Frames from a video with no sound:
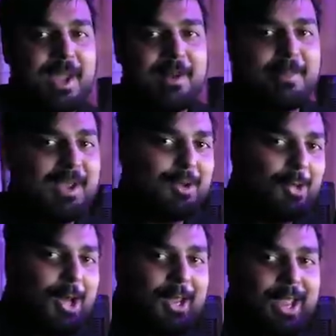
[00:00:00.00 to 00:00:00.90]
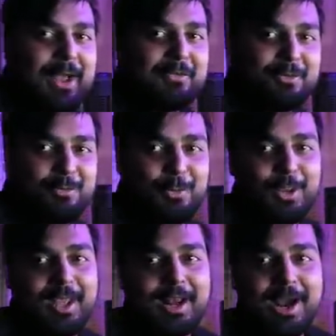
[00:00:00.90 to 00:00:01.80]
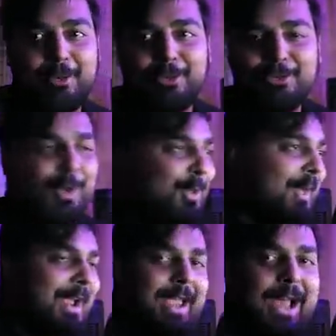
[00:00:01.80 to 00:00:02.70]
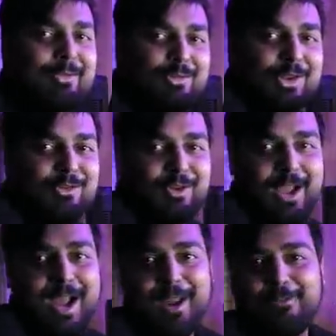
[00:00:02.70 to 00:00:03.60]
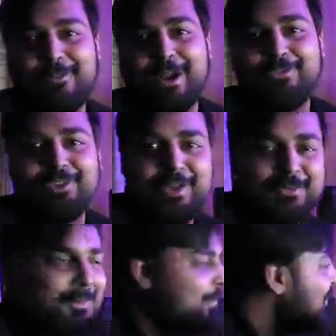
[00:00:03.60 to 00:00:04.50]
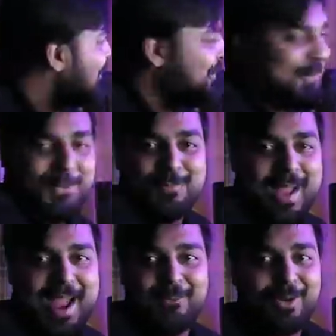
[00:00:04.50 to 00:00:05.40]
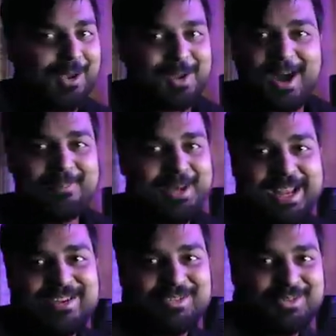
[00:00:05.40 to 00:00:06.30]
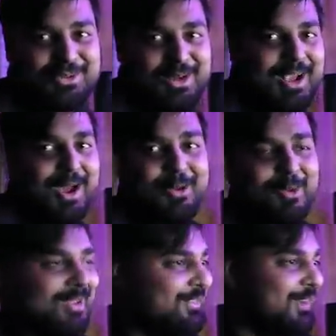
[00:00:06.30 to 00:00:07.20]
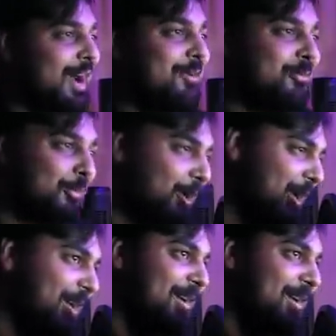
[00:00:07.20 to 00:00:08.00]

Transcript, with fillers: how to make a lot of cash in 48 hours. That gas station guy and a five seven. Ooh, man, what a combination, dude. I got away scot-free.